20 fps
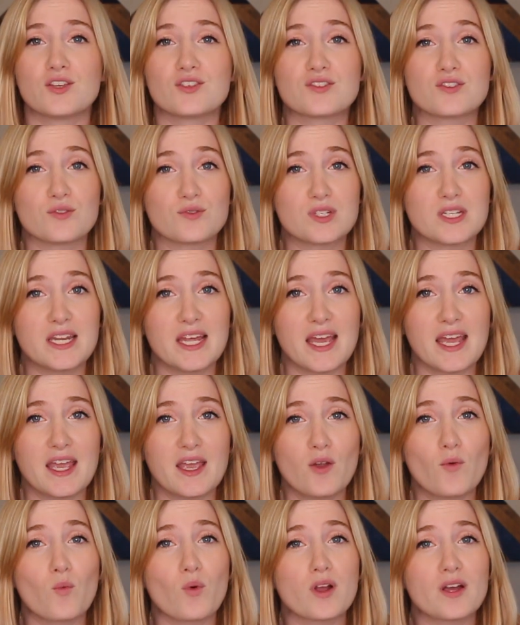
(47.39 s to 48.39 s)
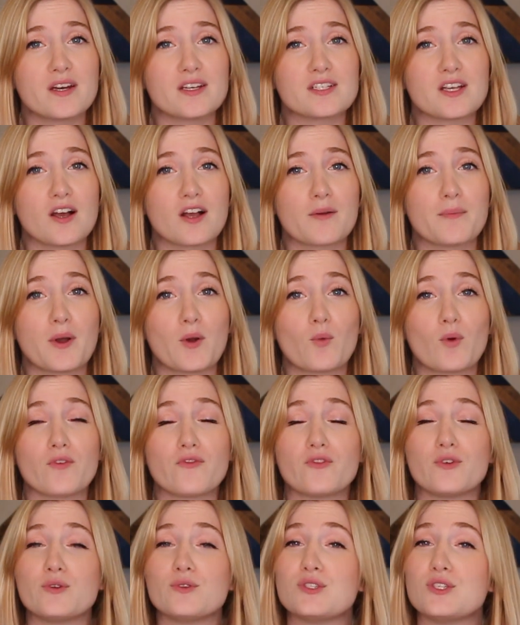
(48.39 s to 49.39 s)
So today, we're gonna talk about
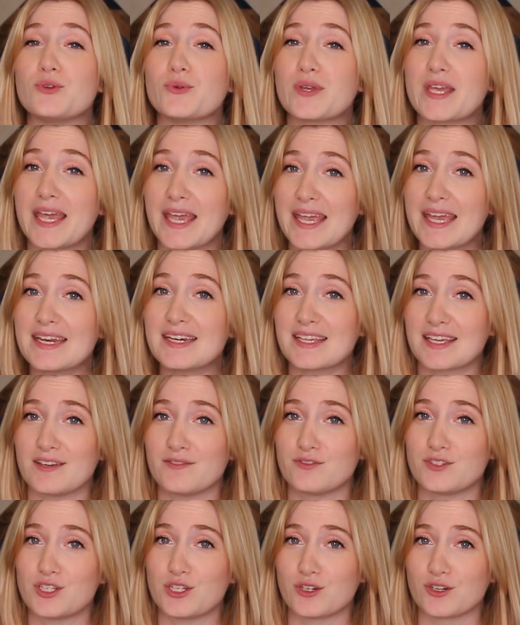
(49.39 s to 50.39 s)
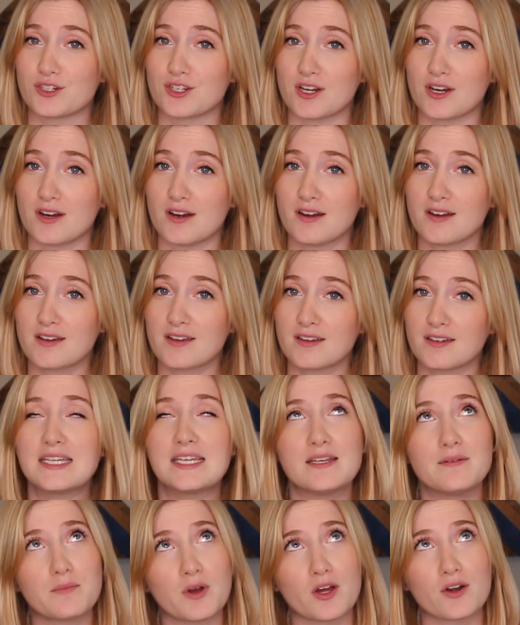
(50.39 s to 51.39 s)
what foods you can give to your dog,
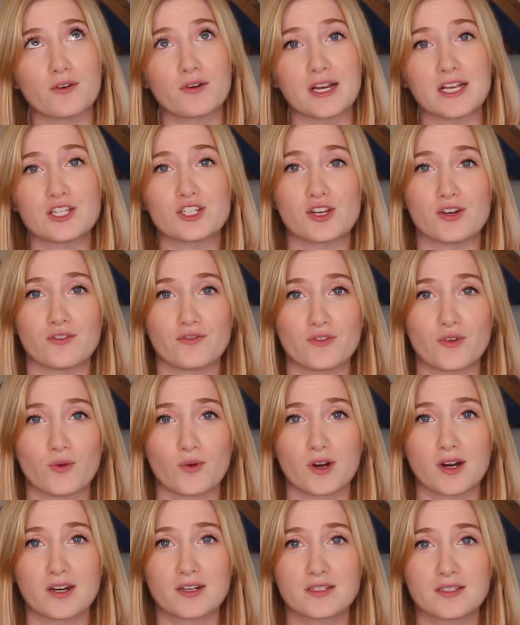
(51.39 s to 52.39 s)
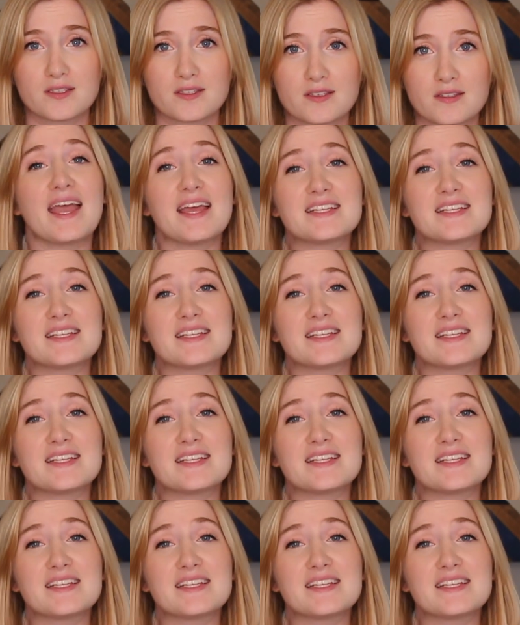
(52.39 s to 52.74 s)
in moderation of course.